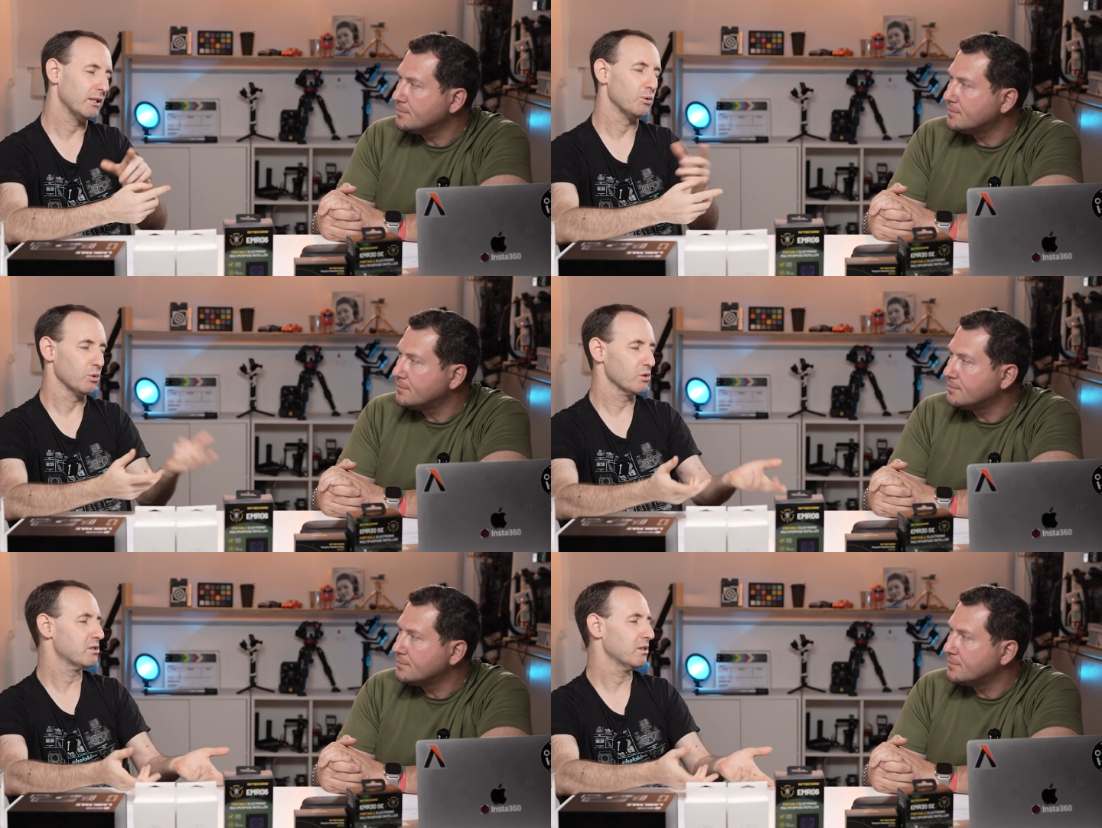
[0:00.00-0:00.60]
Speaker 1: then
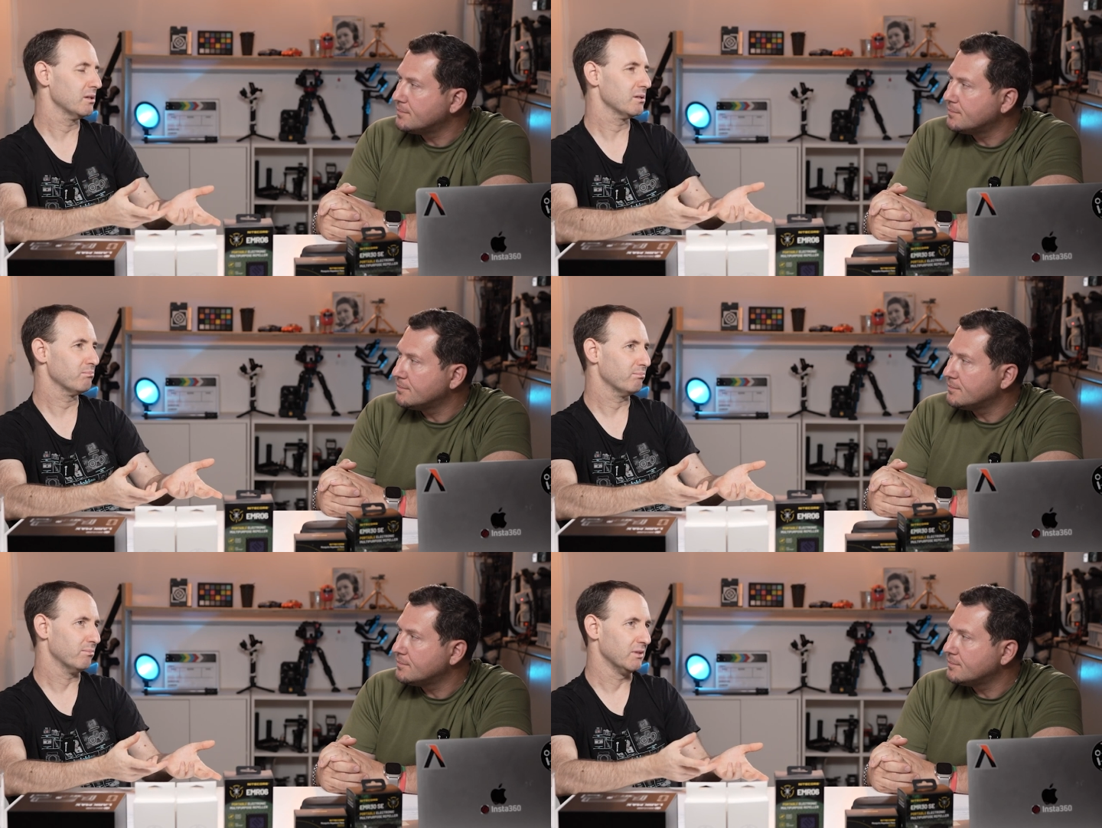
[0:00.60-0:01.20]
you will
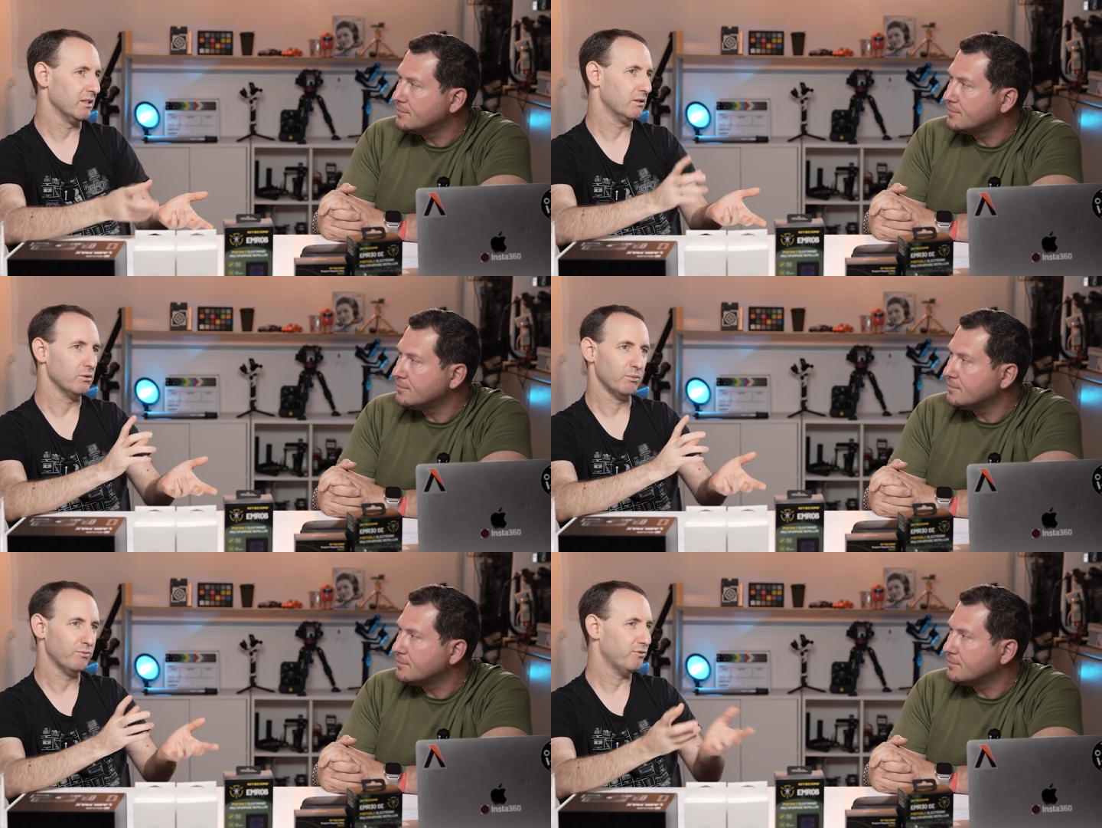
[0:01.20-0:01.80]
still
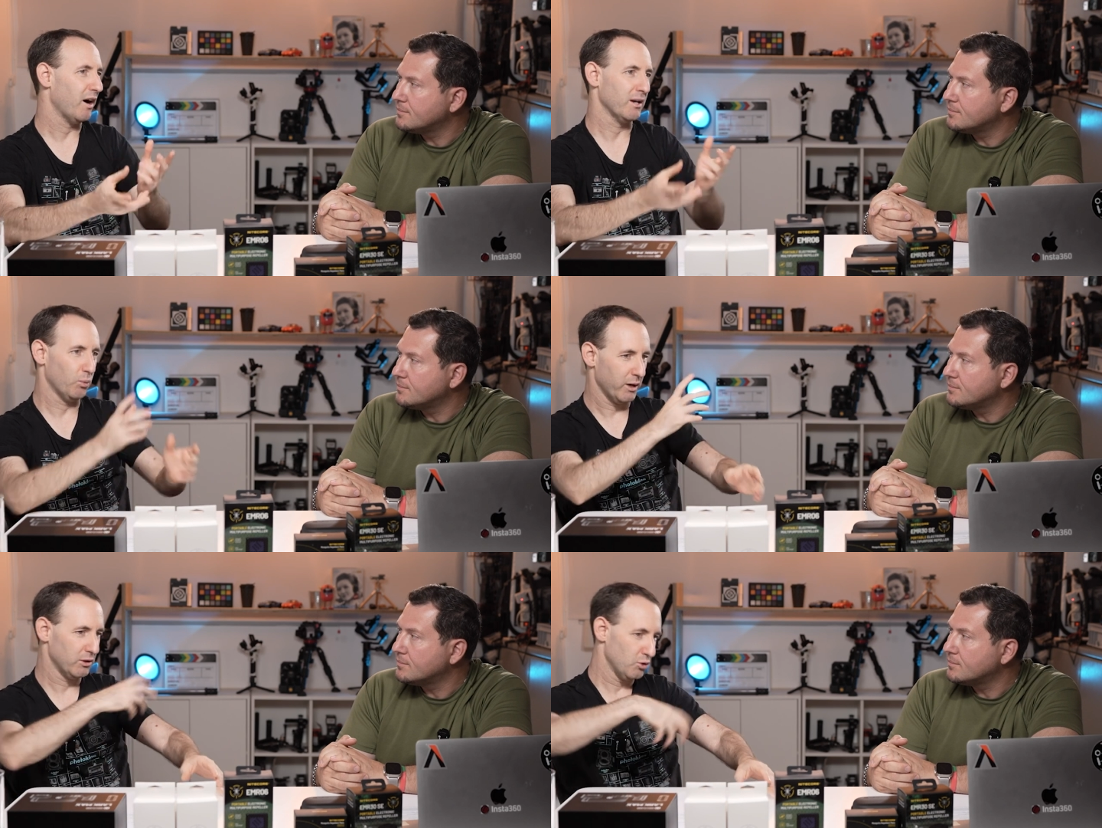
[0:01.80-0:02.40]
need to
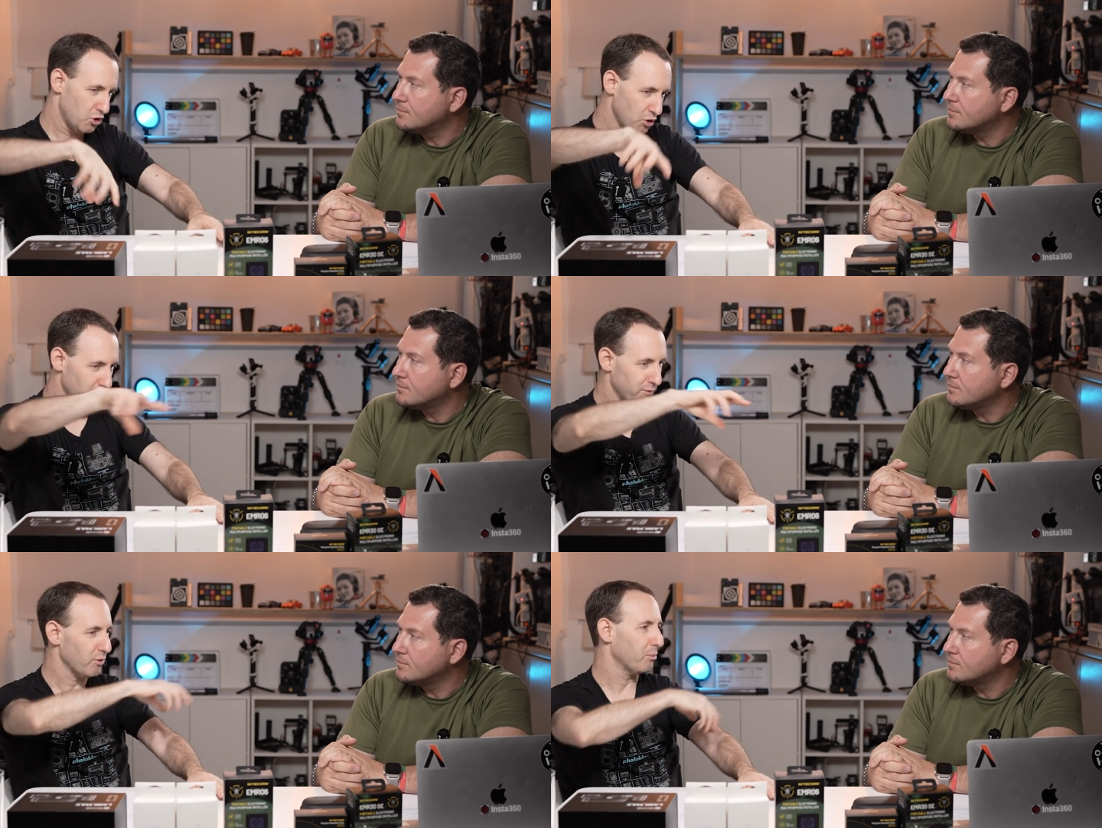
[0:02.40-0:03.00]
find a way to
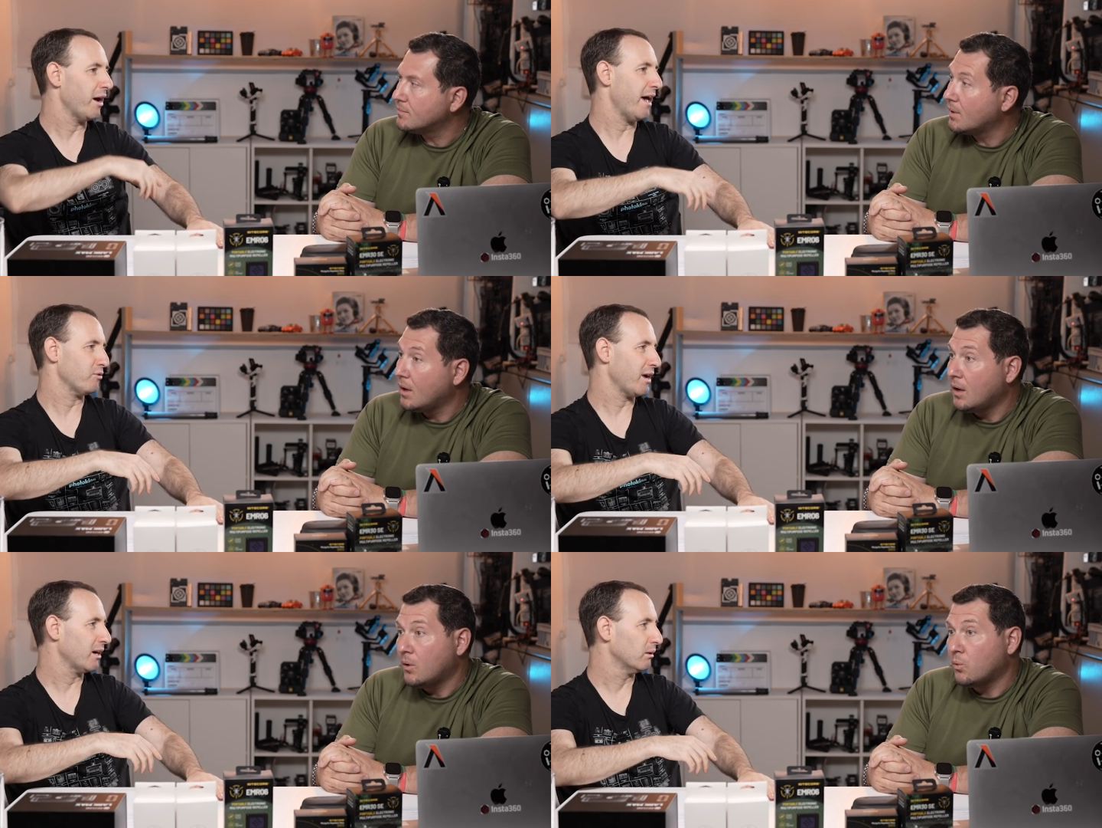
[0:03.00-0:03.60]
shoot it from
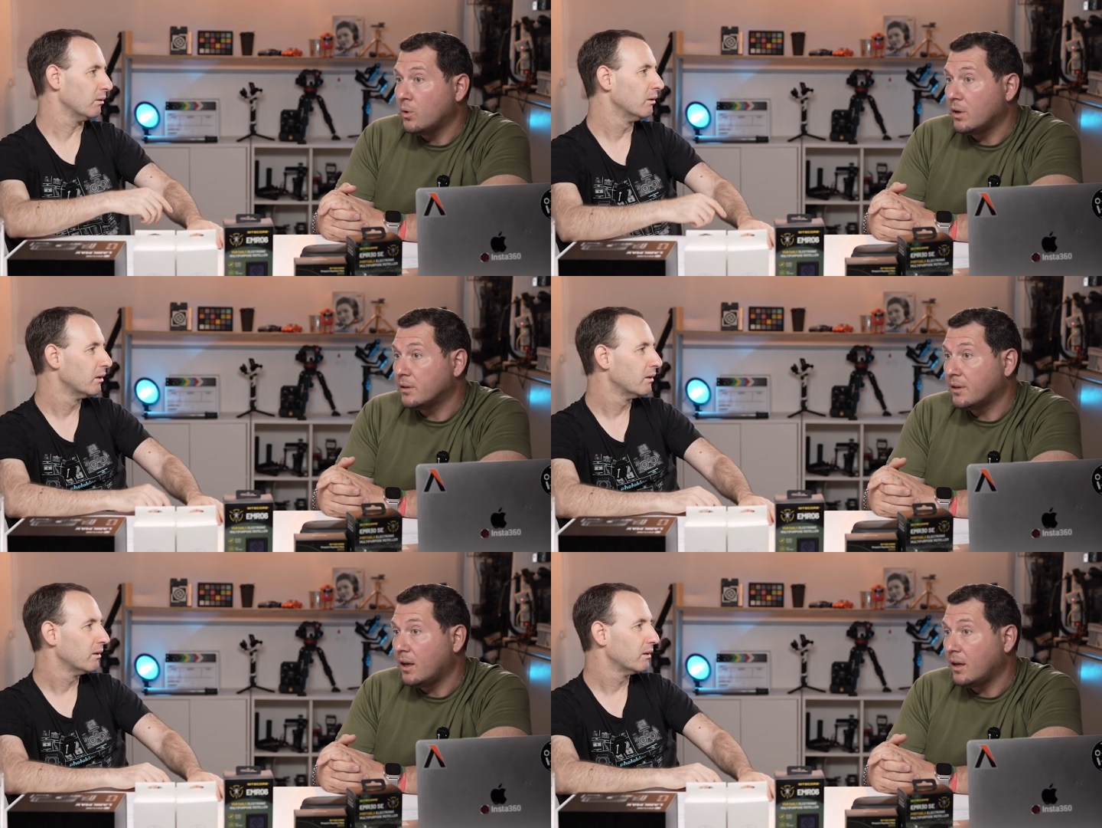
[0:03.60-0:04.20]
every angle.
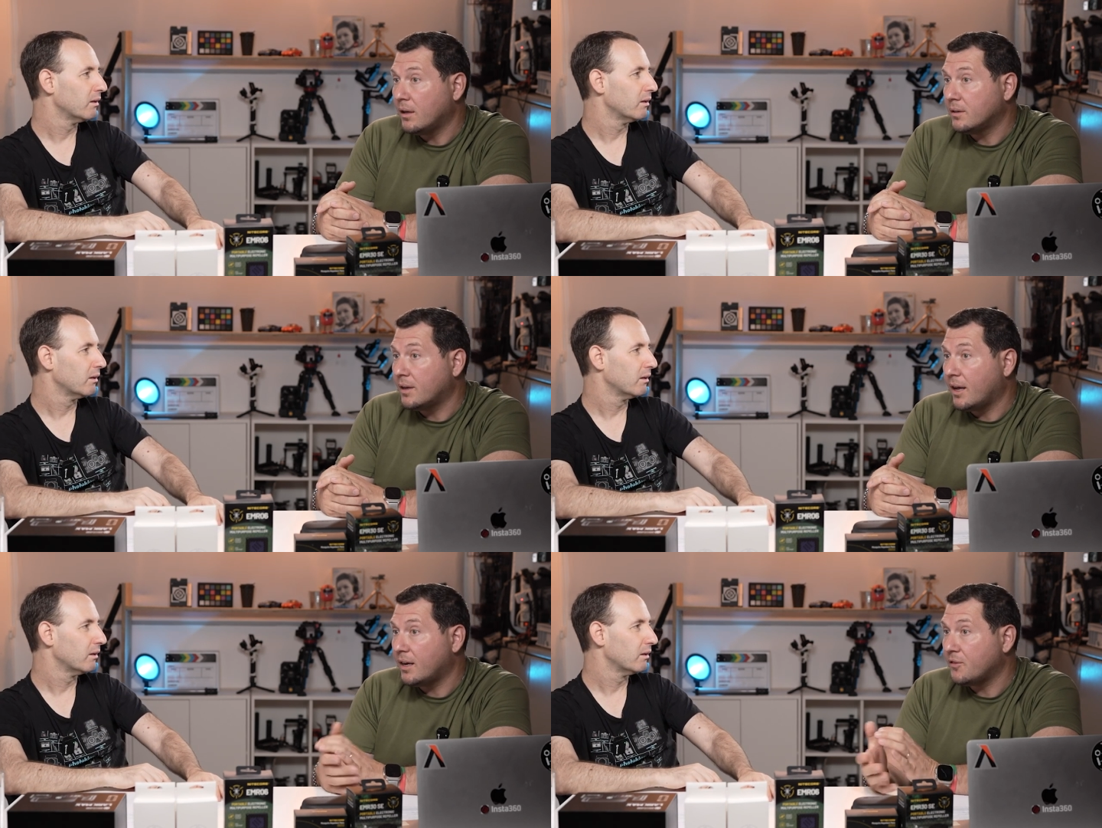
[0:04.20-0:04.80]
Well,
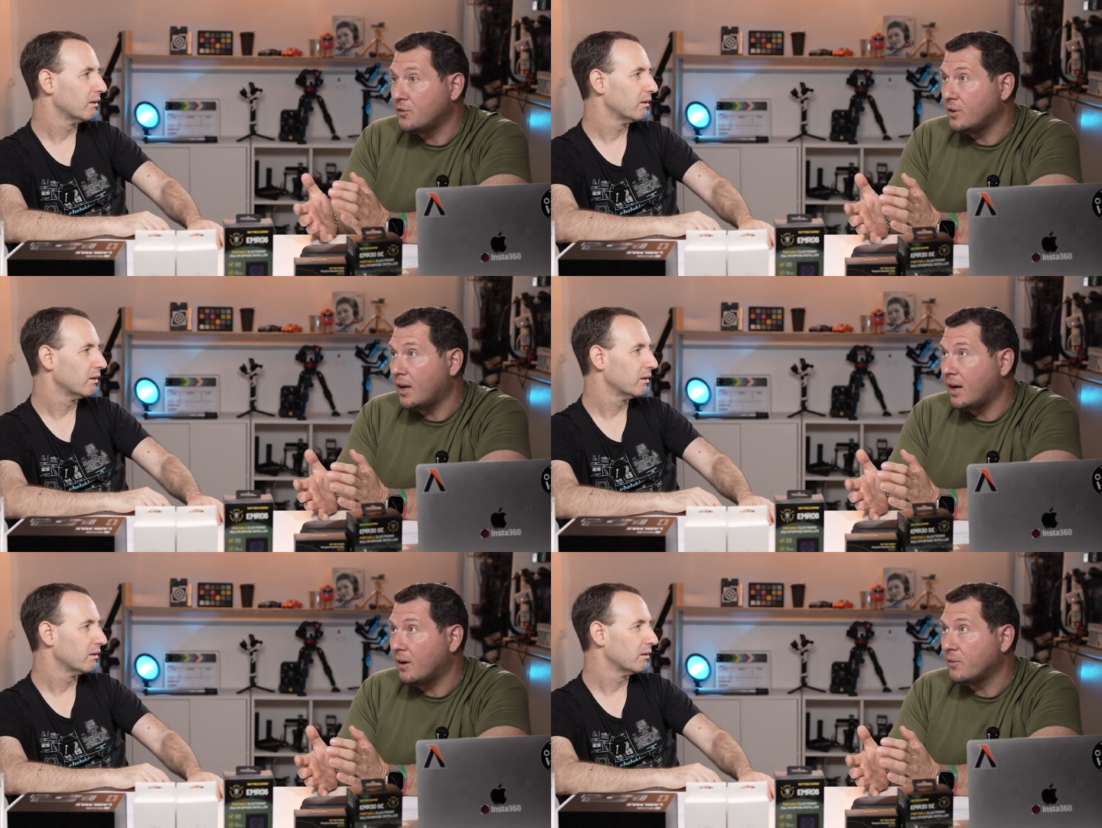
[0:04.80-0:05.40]
not not if
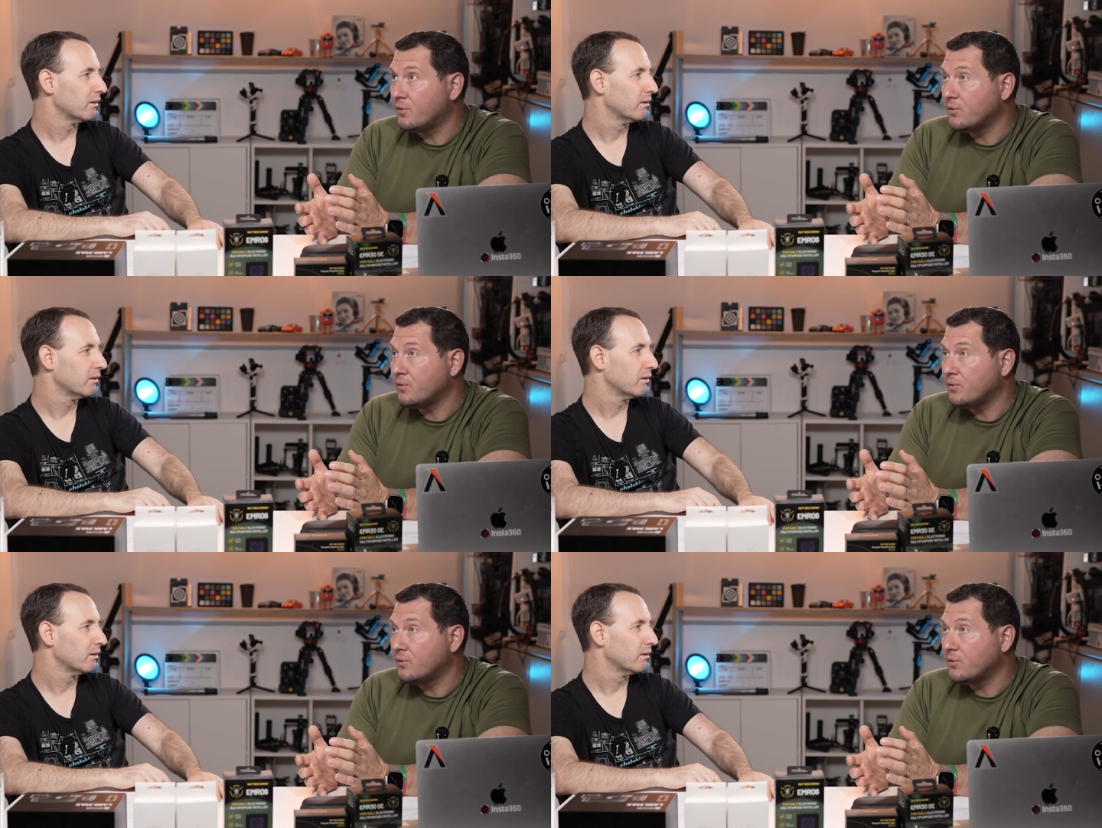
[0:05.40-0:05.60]
you have